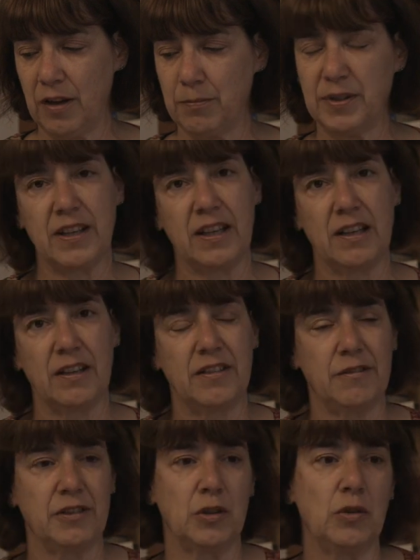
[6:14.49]
have particular
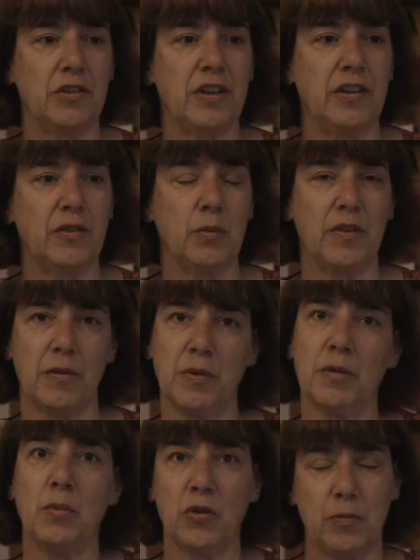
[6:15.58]
difficulties with some of
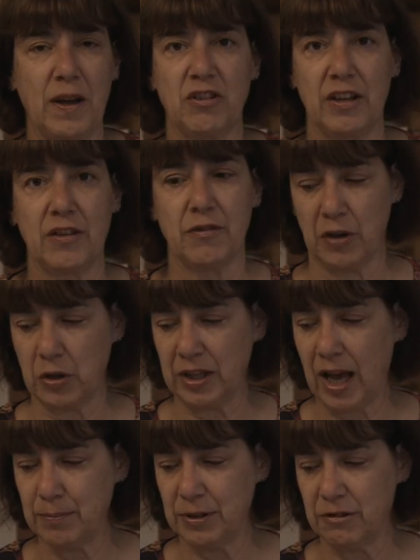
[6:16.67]
the more specialist
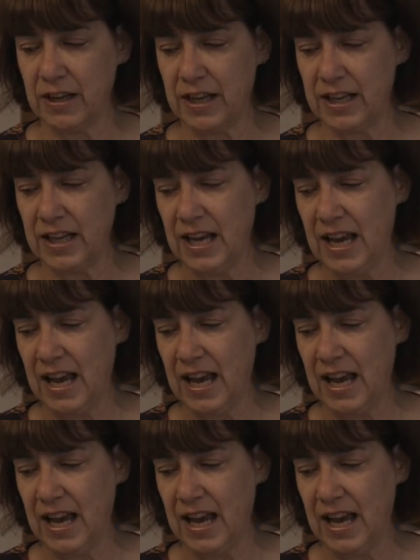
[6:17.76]
vocabulary